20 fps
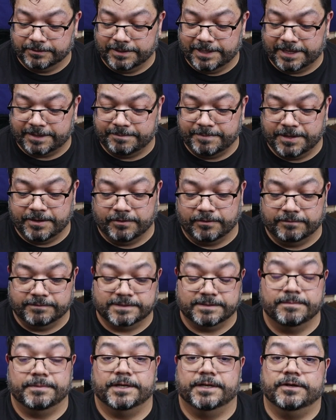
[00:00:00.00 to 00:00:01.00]
correct me, or if
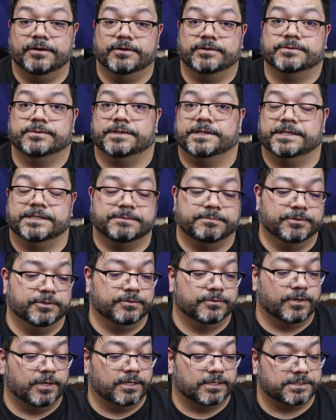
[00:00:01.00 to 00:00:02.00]
somebody knows what these
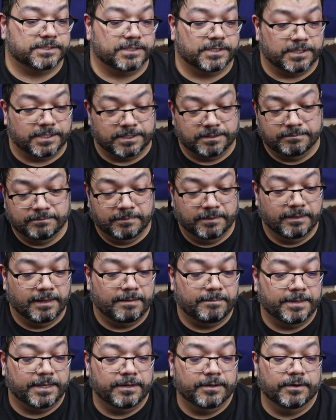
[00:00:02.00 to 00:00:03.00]
blue rocks are,
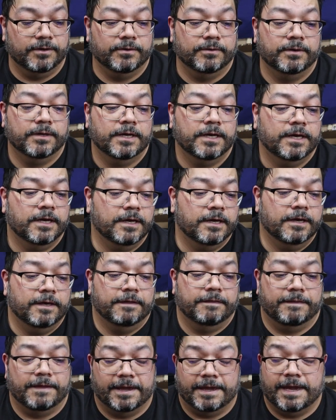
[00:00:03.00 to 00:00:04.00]
let me know.
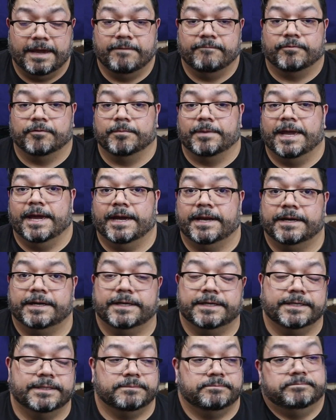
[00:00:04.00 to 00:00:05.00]
They came from
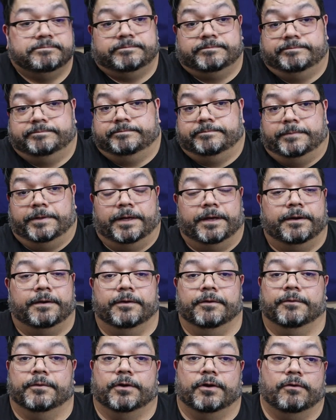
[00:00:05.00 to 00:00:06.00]
Canada. I
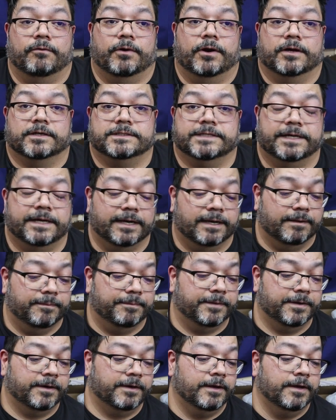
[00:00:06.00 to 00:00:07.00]
don't know what all rocks they got
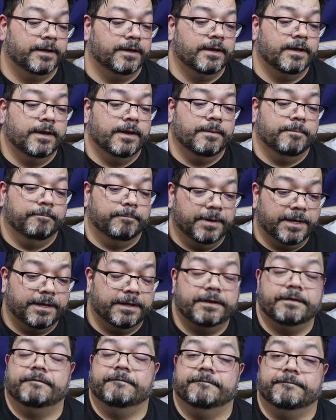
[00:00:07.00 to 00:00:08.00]
up there.
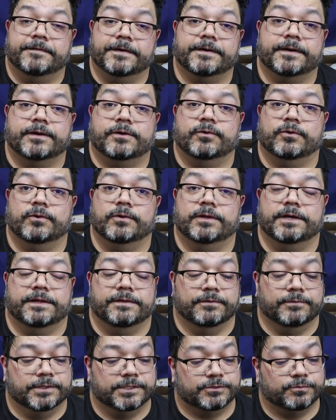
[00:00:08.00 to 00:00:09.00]
But very cool
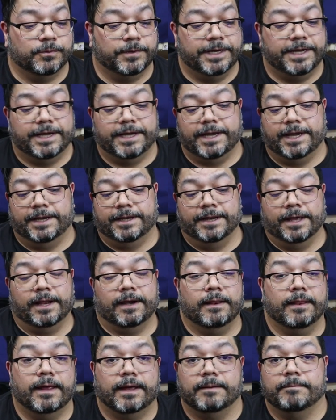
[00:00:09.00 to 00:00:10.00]
either which way, and
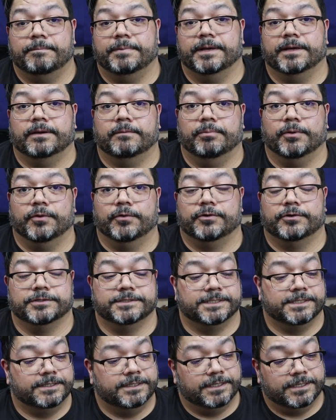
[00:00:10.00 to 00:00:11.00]
not a lot of big
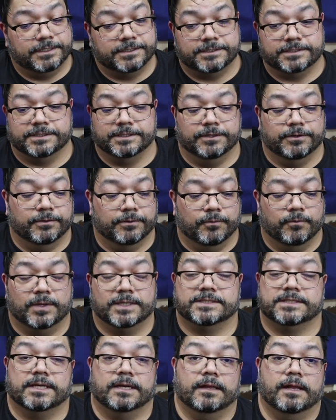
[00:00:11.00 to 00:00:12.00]
boulders in there, so it
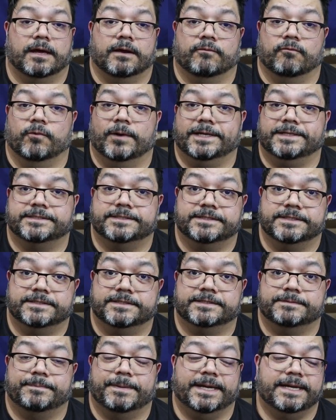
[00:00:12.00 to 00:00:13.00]
wasn't a lot of
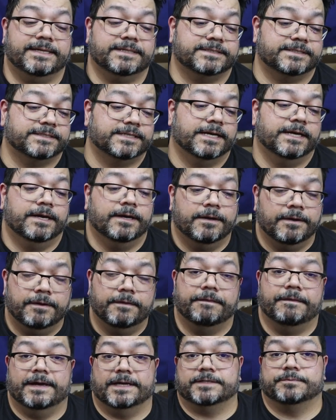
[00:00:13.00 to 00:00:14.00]
wasted space.
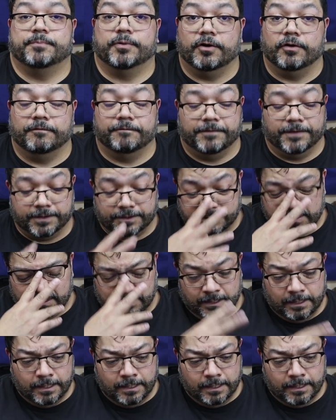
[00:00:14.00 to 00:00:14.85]
That's perfect.